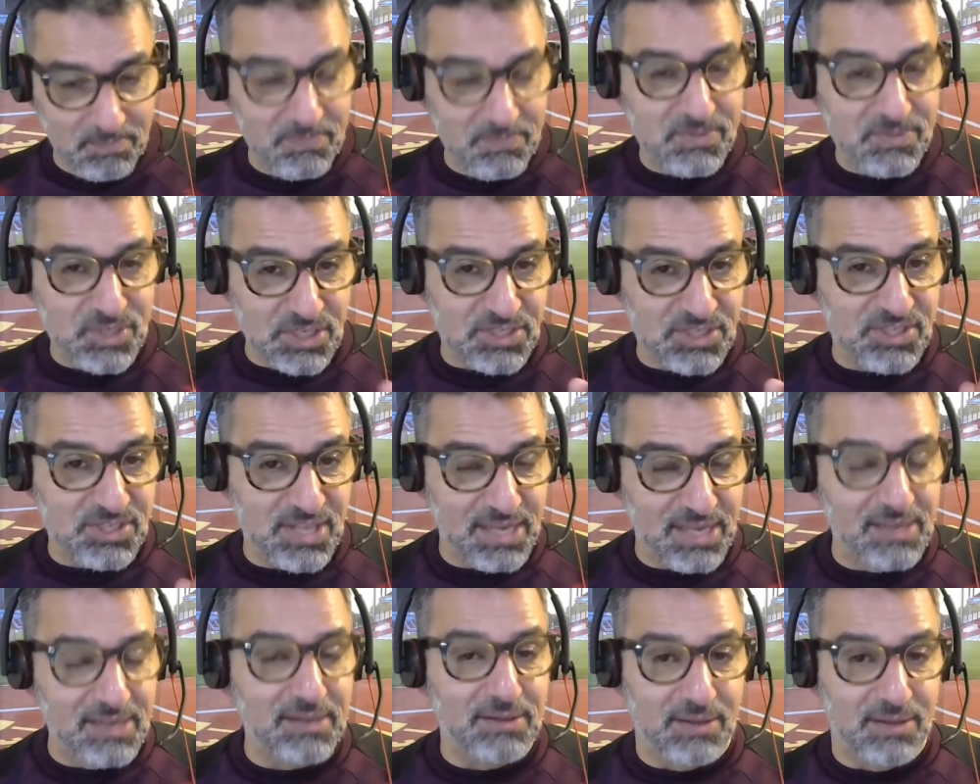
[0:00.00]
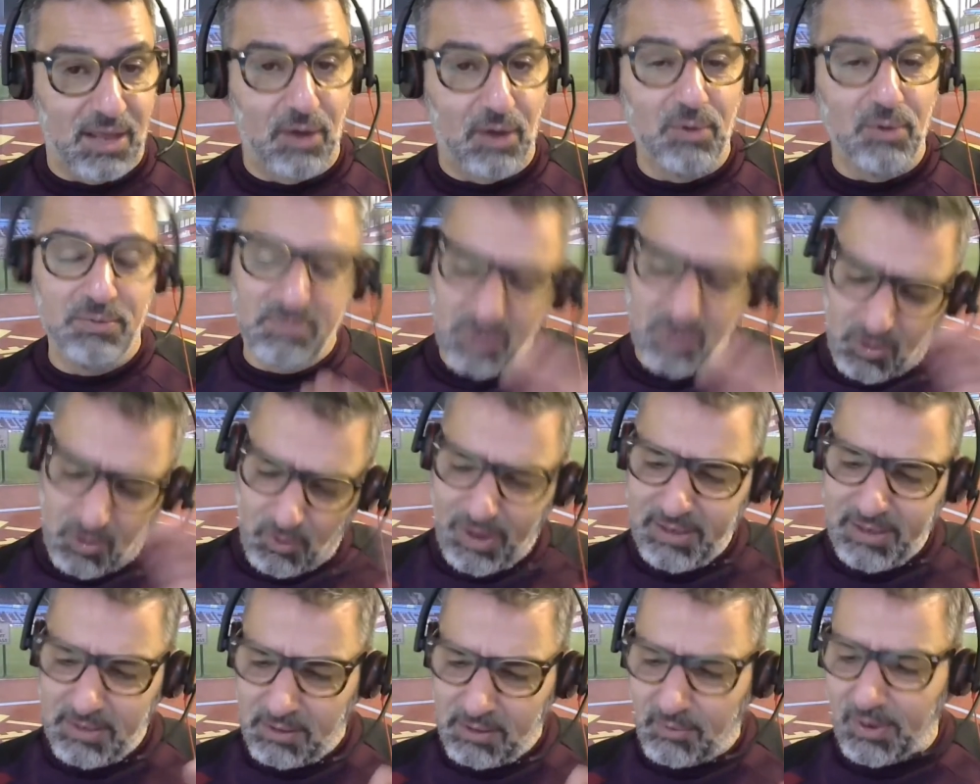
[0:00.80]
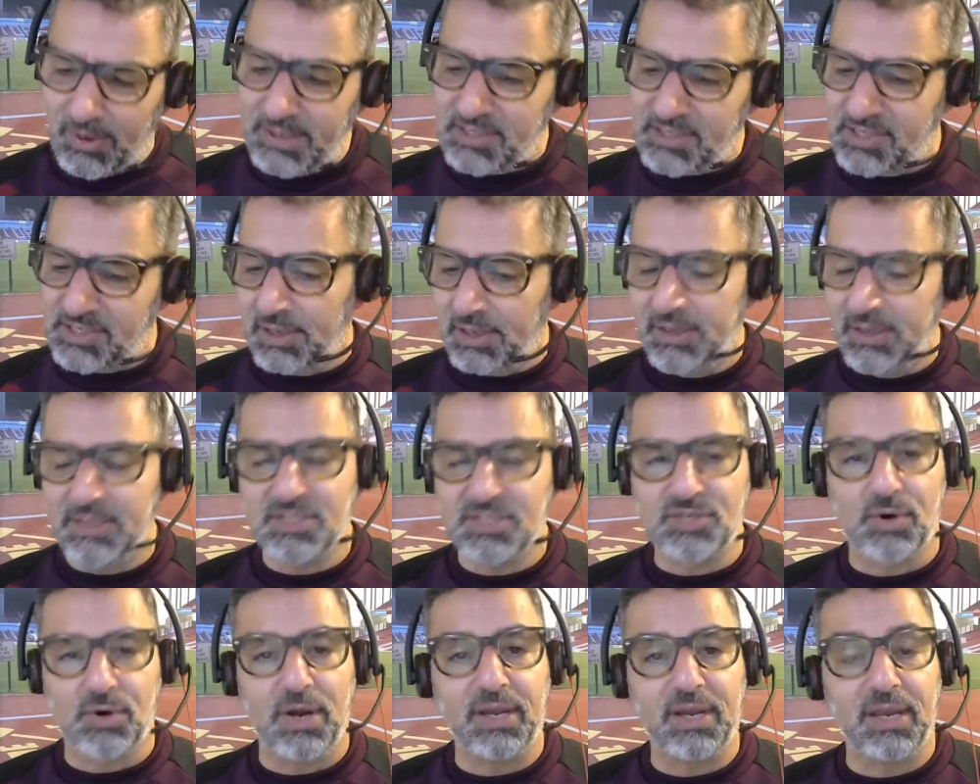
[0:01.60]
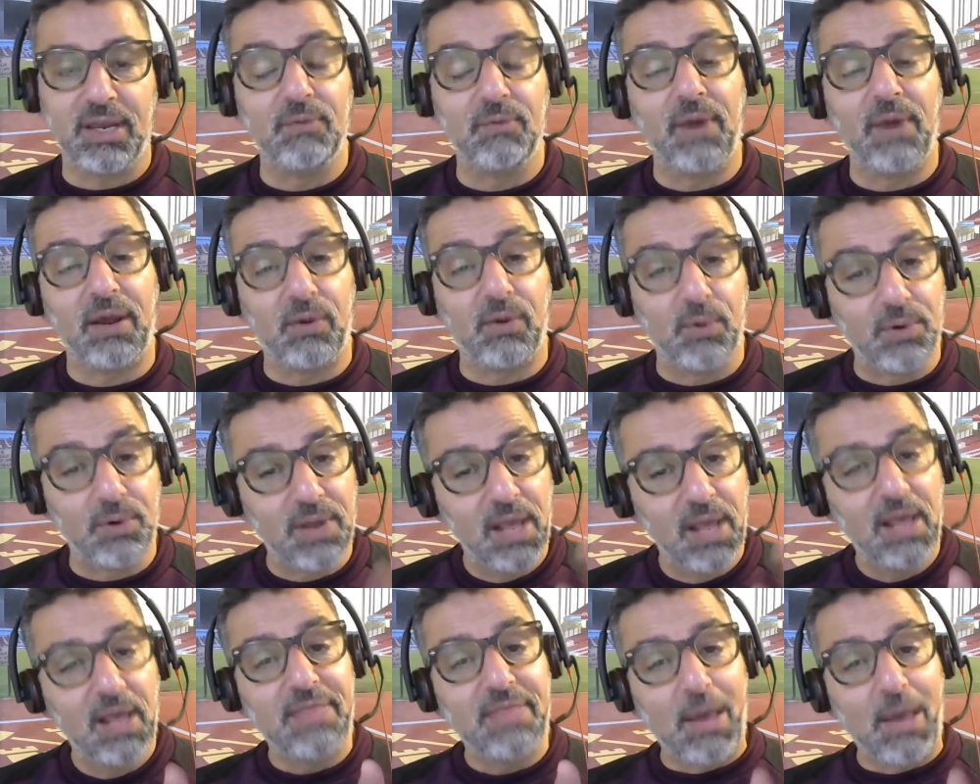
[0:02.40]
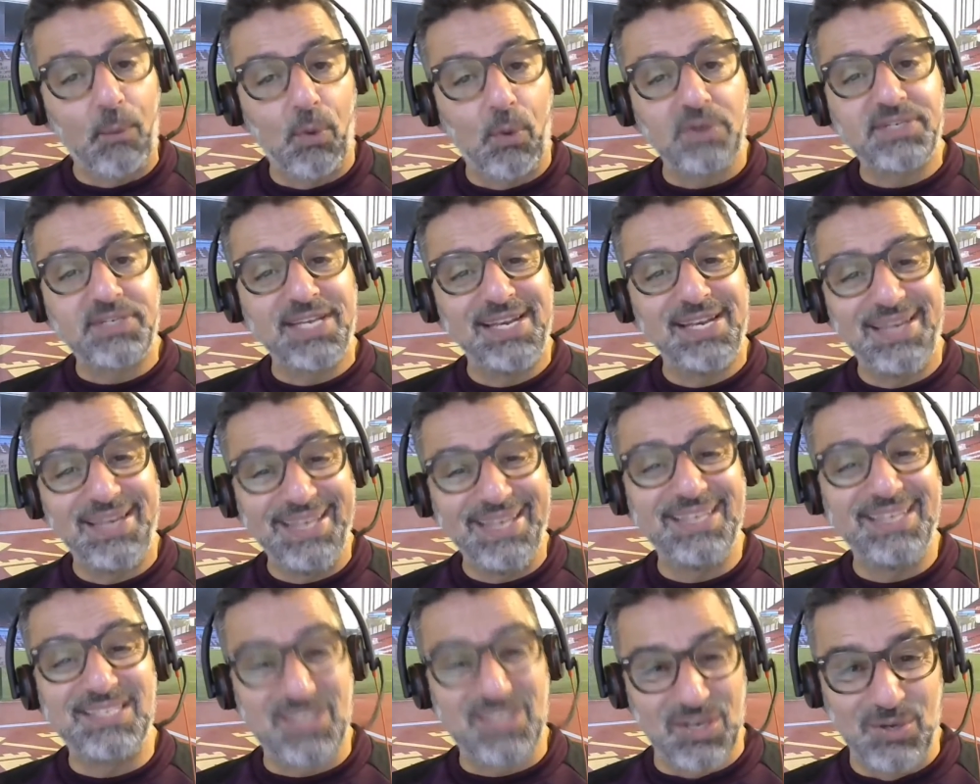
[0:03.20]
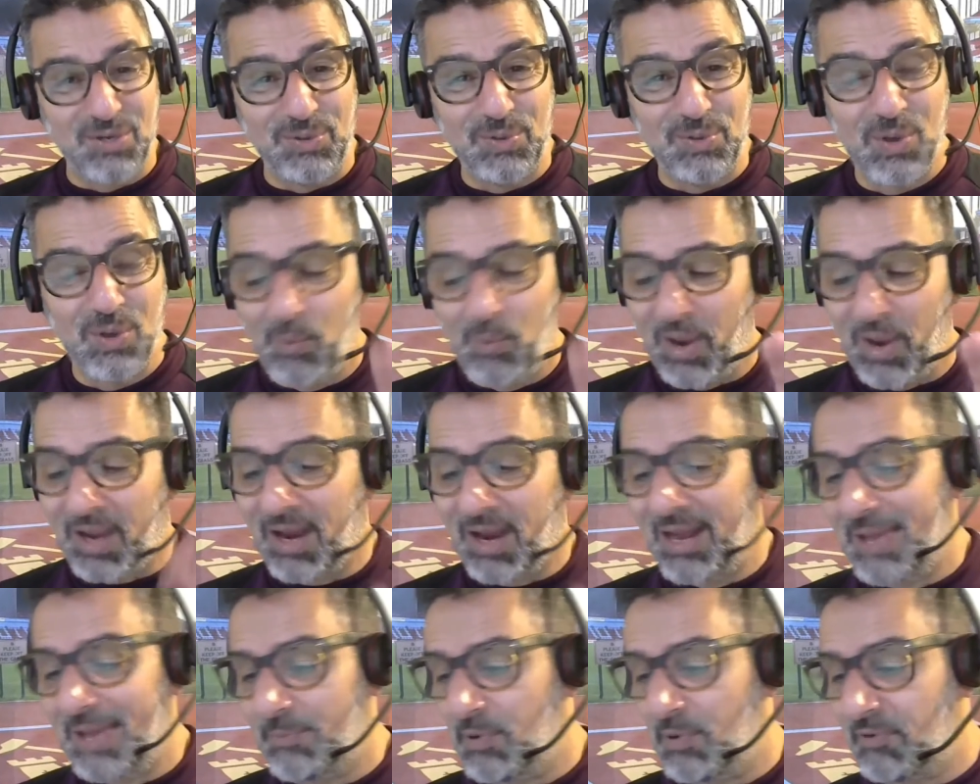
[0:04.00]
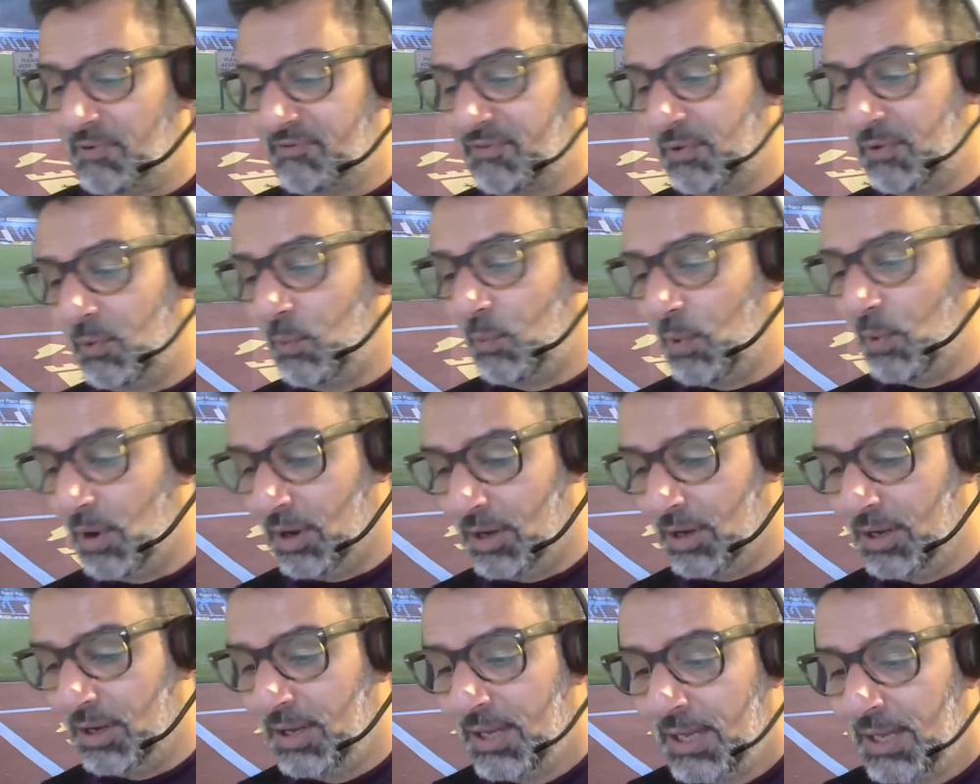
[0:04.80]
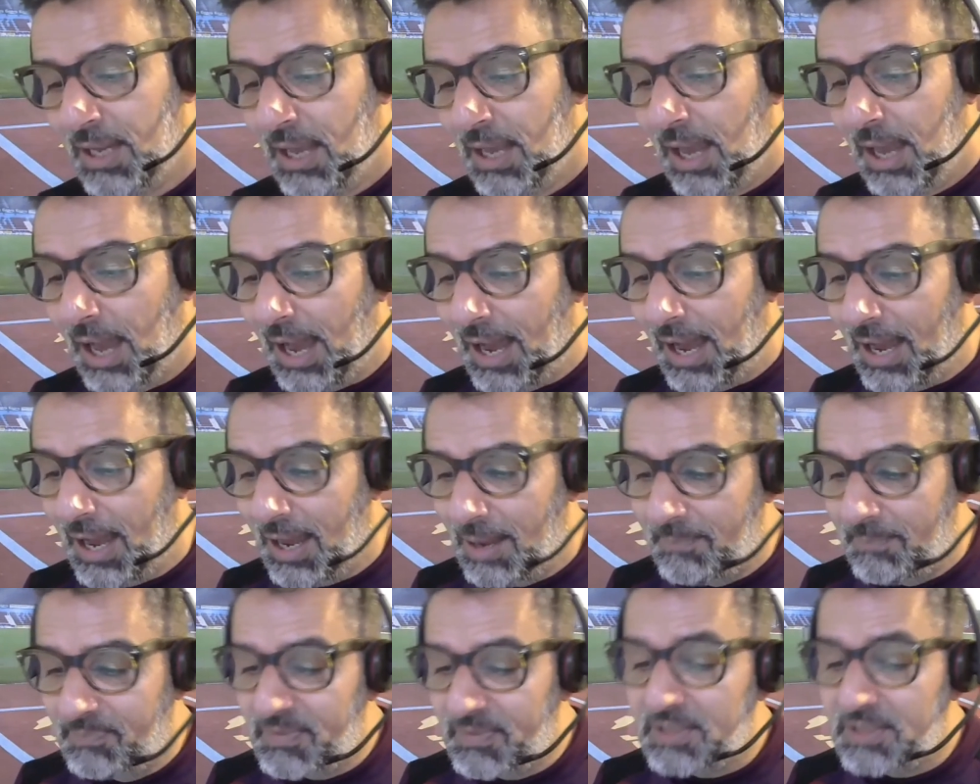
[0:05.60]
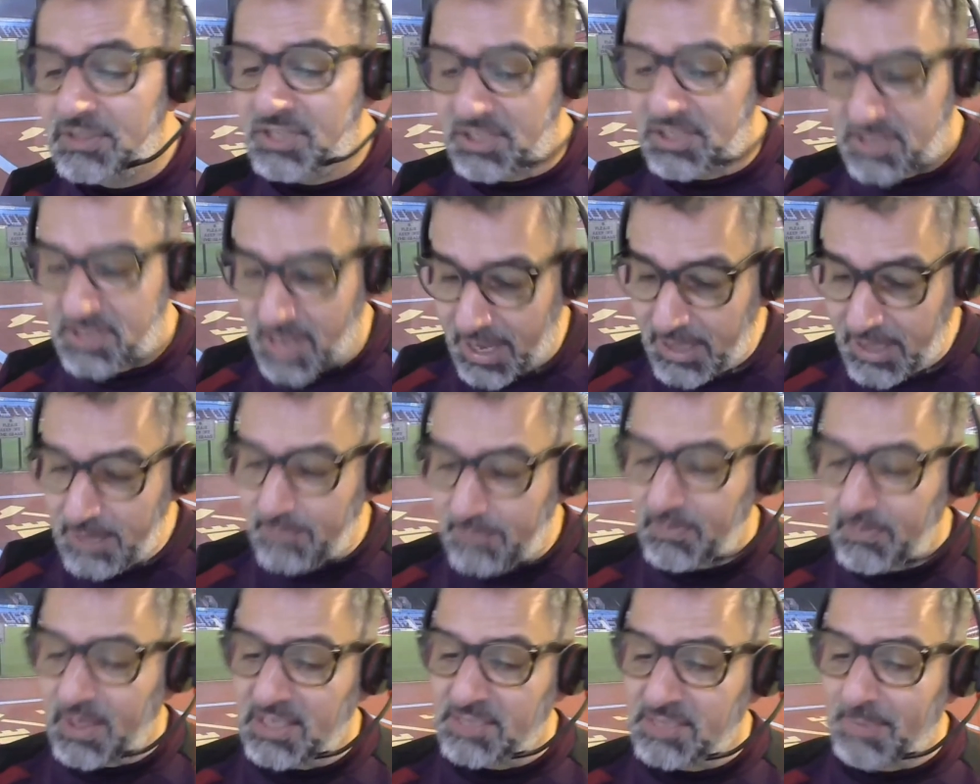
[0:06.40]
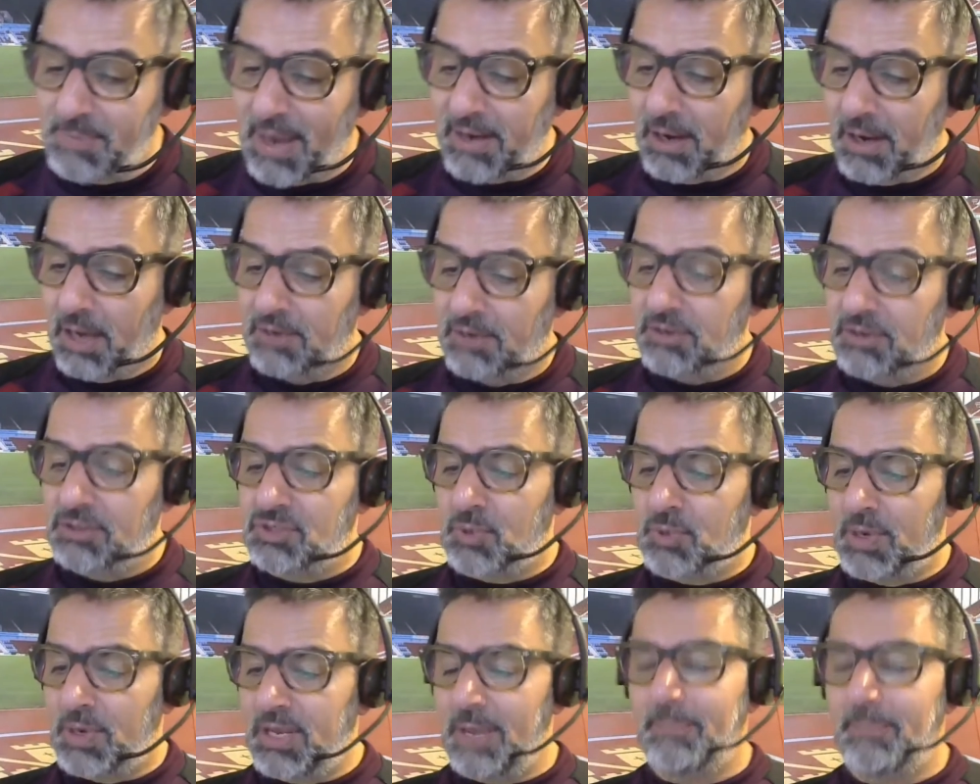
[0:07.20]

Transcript: just think, though, great striking record that was in League Two, where Clermont Foot were. To date, he's made 120